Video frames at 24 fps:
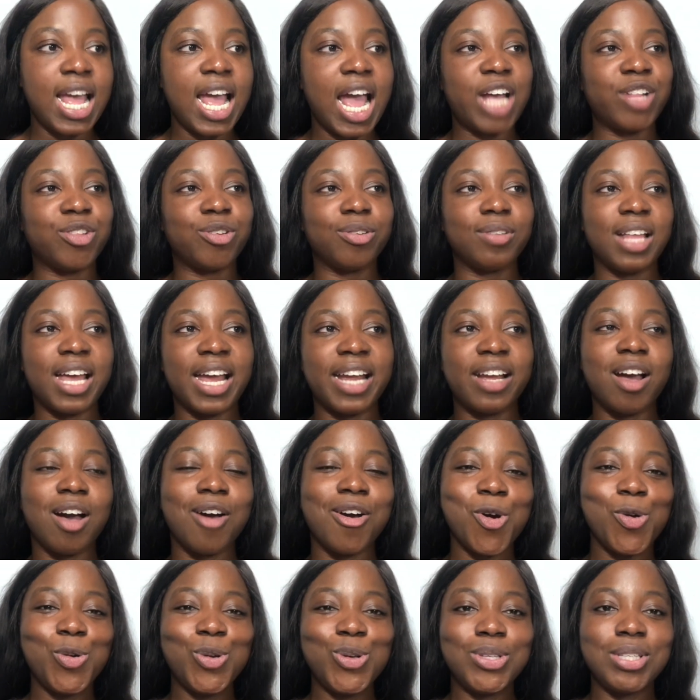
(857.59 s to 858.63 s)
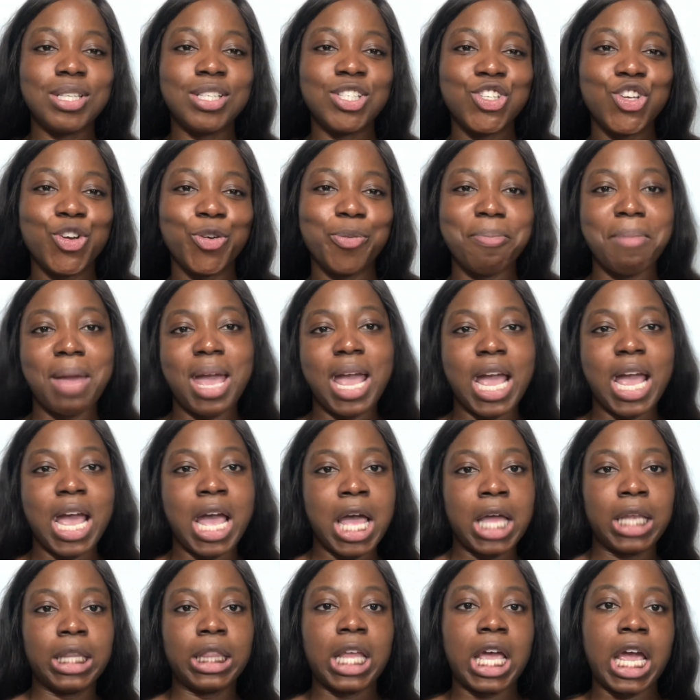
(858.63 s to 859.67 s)
And they're like, oh, is this your
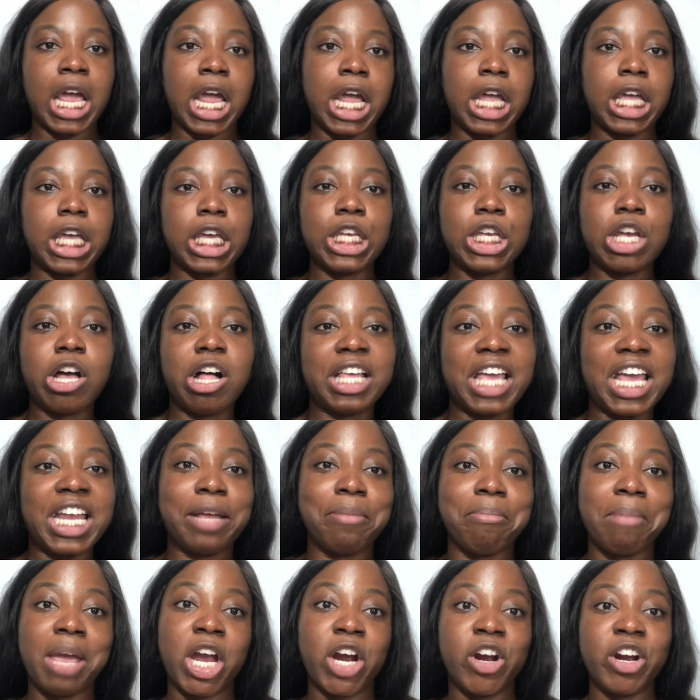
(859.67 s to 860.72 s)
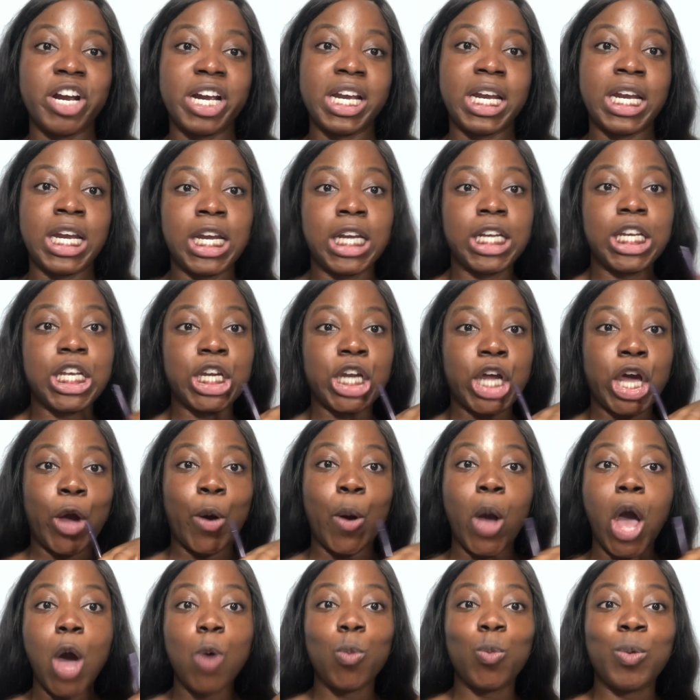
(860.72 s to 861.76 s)
man? Like, y'all getting married? You know,
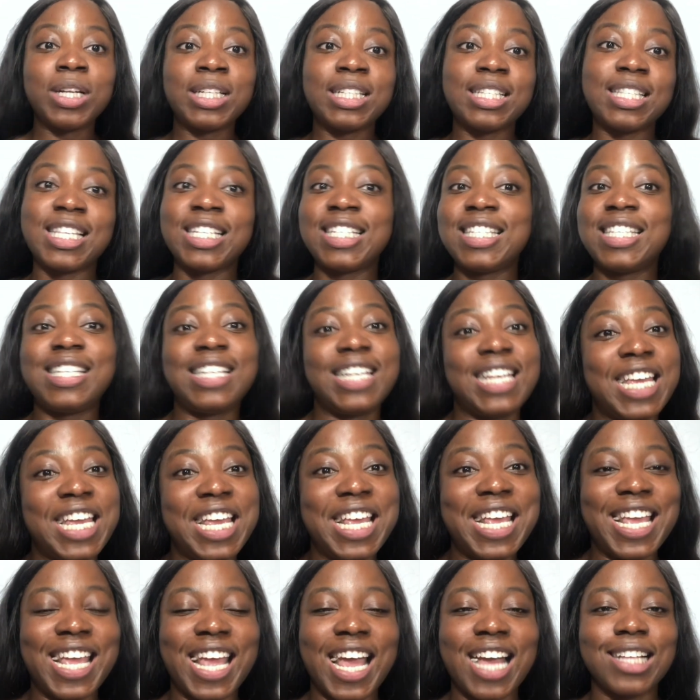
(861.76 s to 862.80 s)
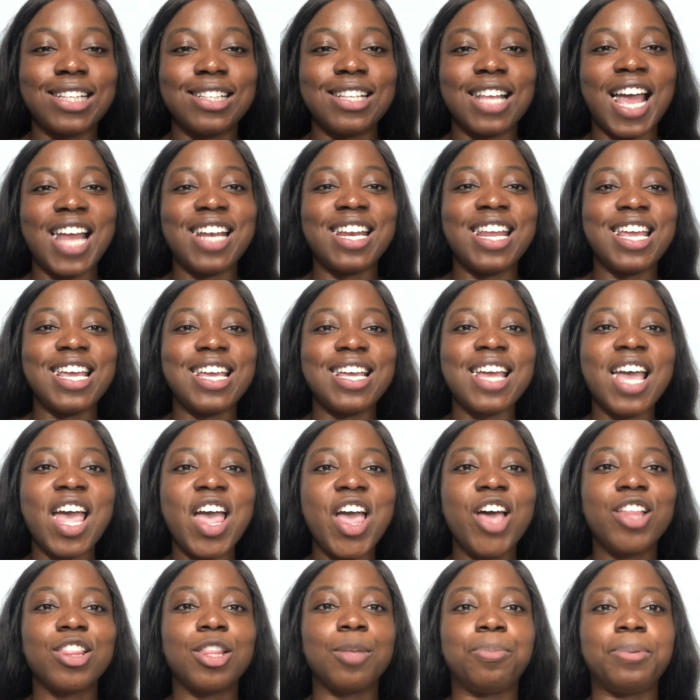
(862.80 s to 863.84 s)
what's the tea? And, and he,
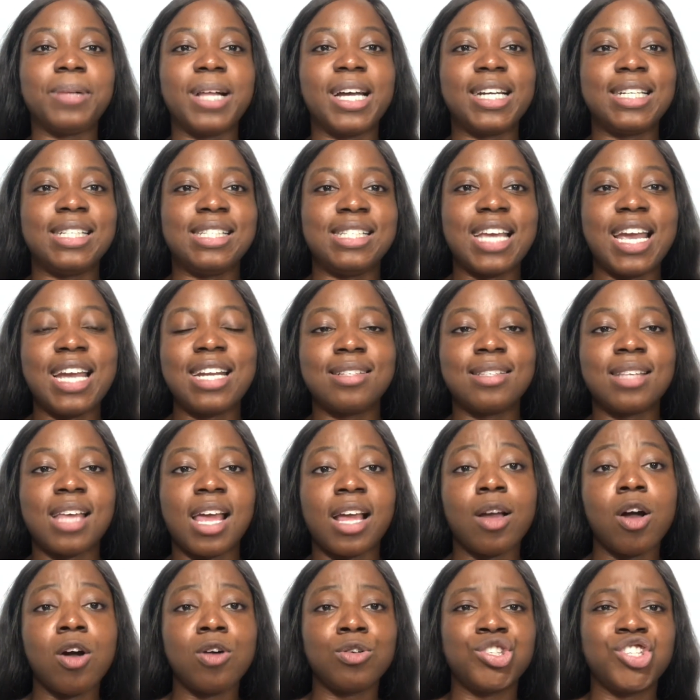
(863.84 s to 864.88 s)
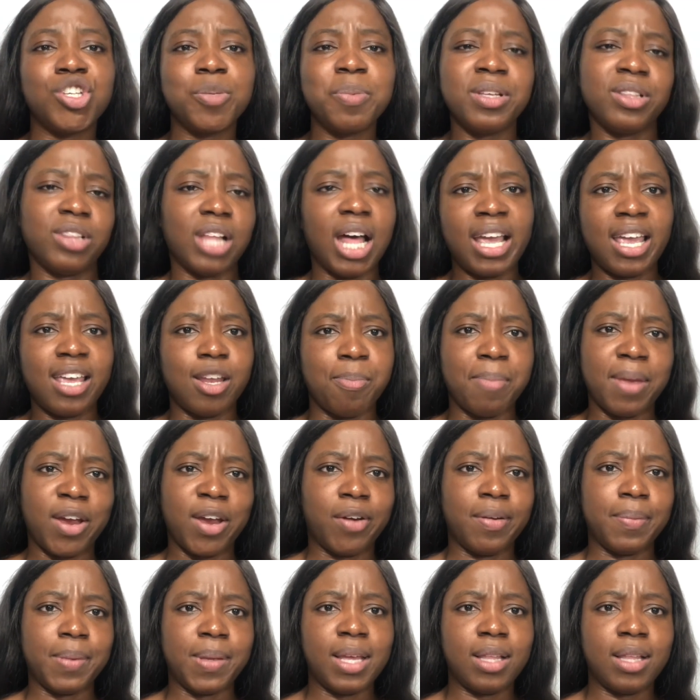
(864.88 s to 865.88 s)
the blind date is like, oh, she'll be lucky to marry me.